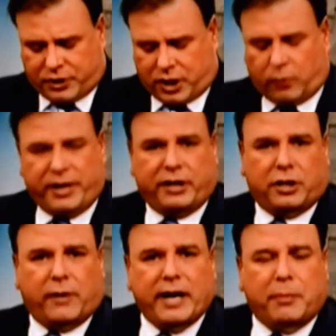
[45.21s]
which
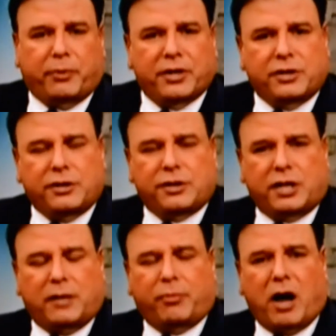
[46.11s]
reintegrated prisoners
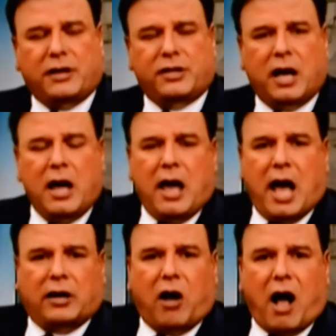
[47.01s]
and brought
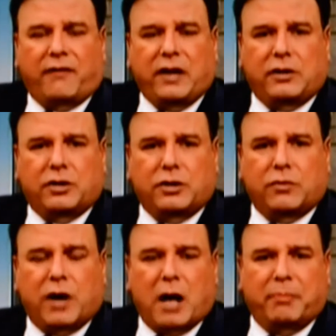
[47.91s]
coffee
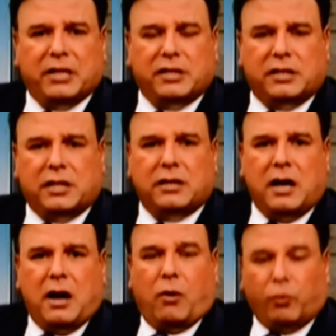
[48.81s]
to businesses,
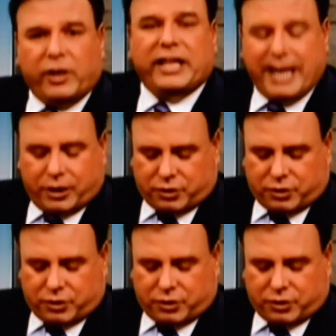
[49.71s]
really